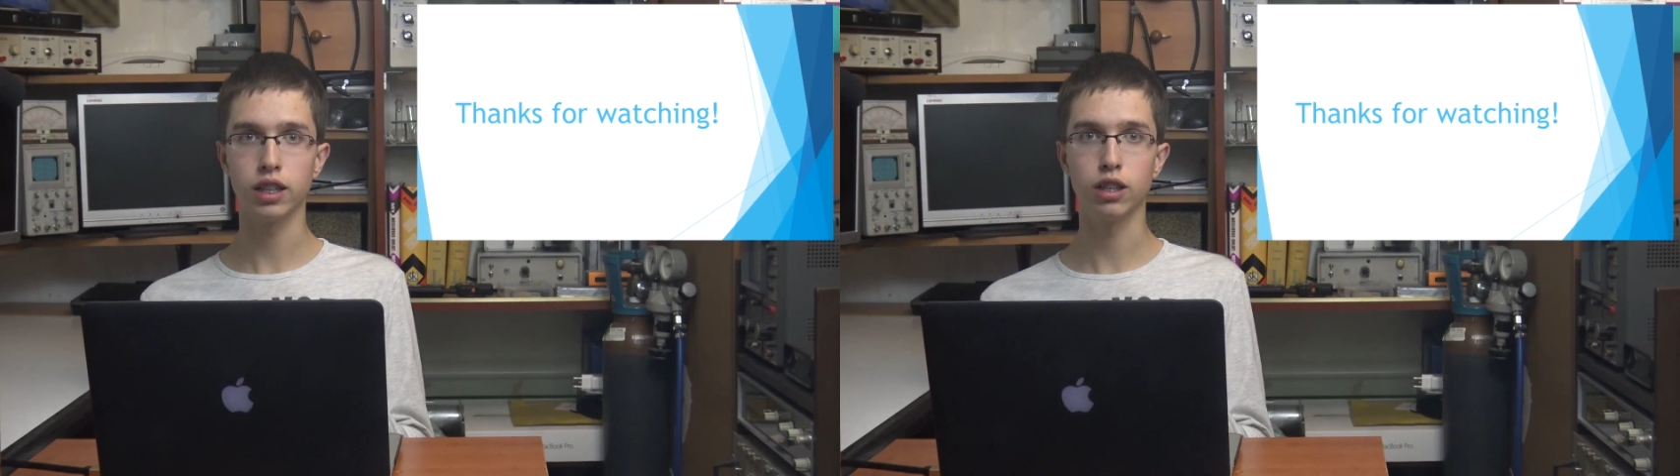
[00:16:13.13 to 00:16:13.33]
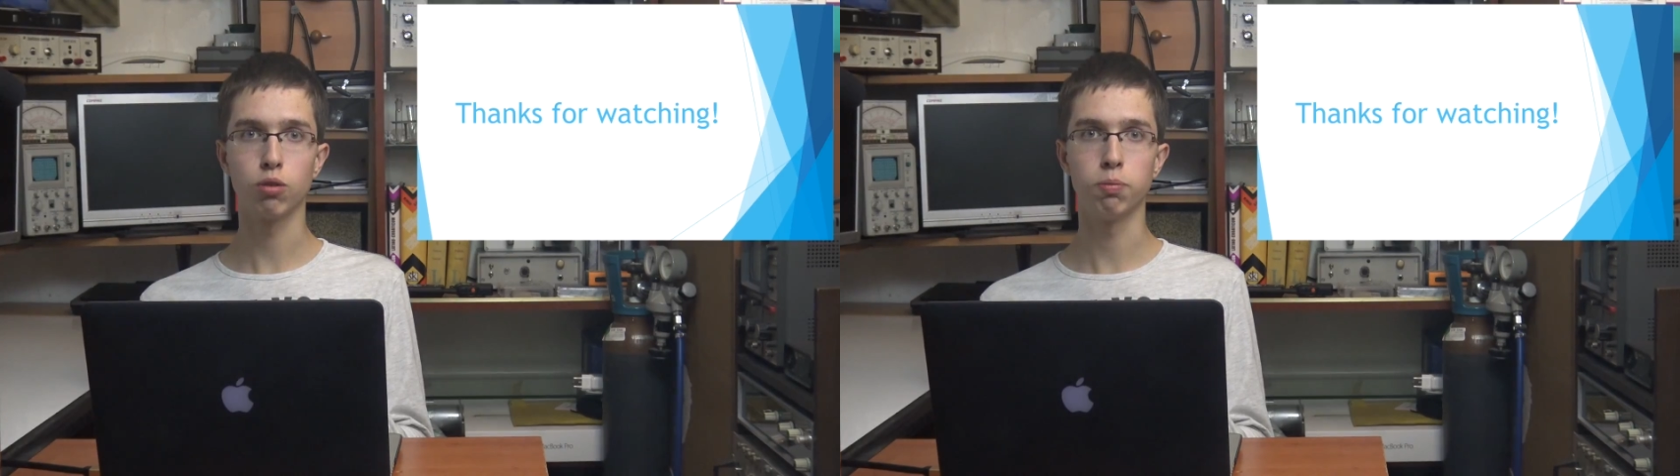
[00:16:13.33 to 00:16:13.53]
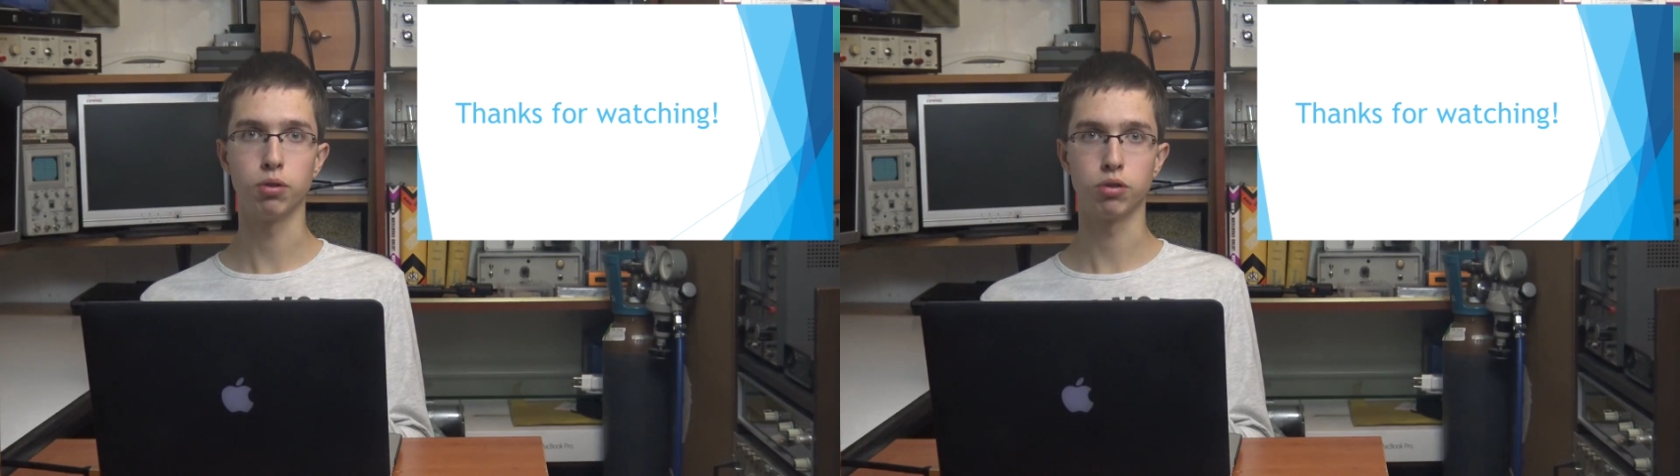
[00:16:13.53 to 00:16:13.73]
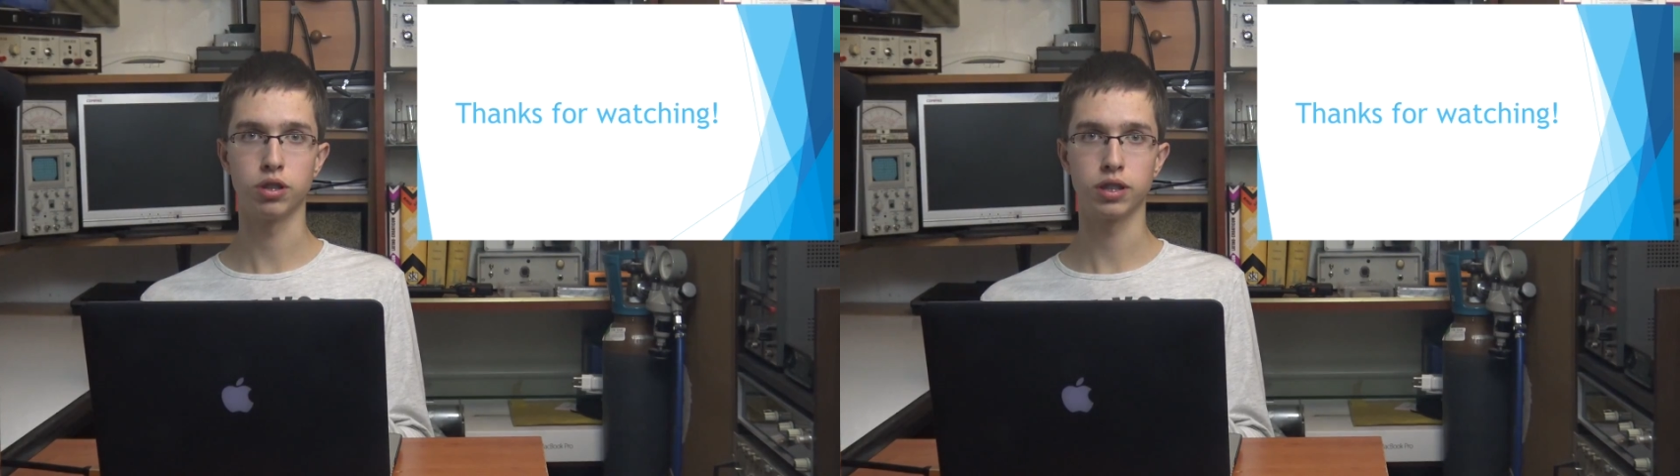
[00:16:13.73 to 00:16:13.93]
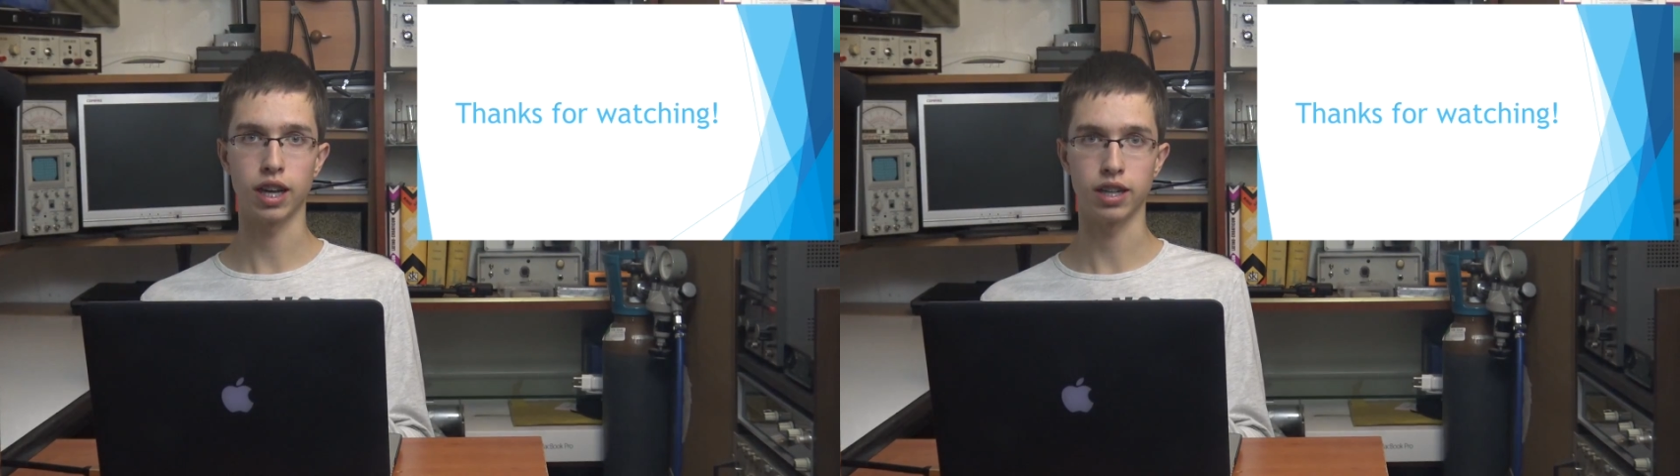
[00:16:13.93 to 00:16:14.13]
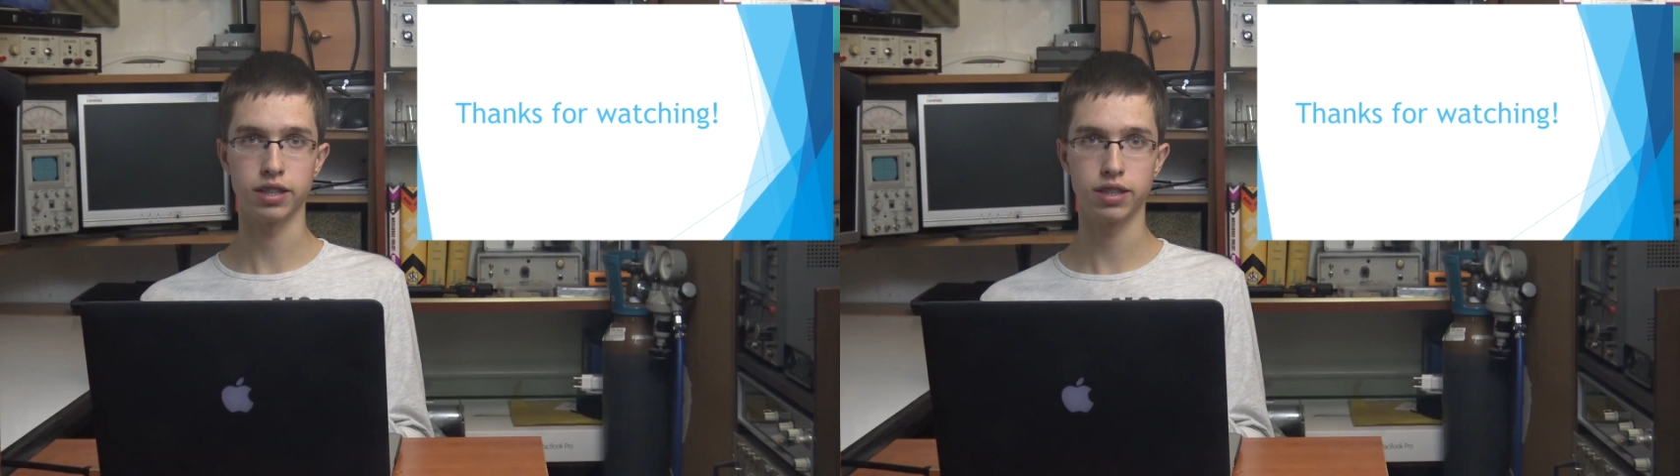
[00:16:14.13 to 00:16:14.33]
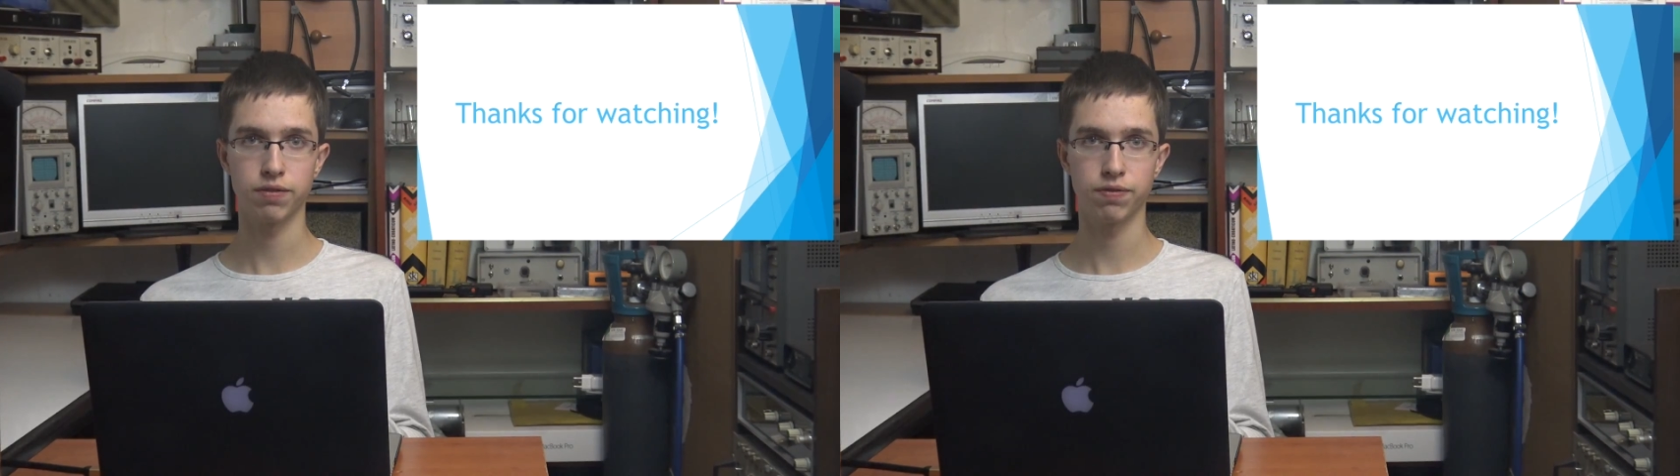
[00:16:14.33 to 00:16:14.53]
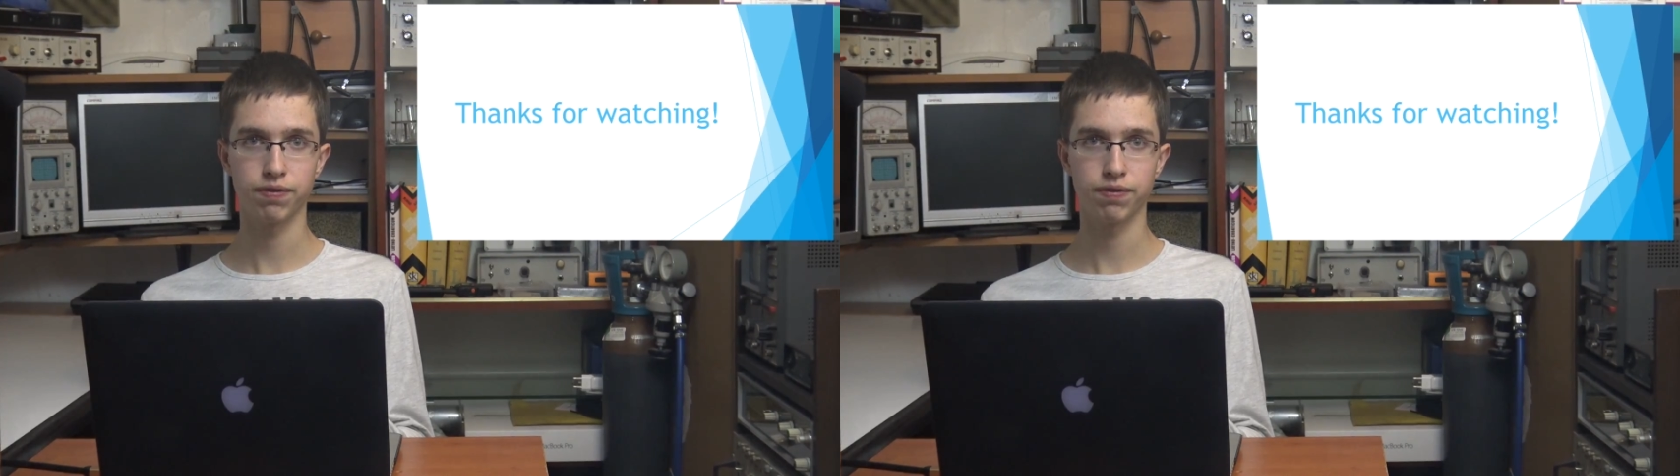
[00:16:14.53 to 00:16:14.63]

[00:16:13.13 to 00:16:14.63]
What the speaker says: in computer science.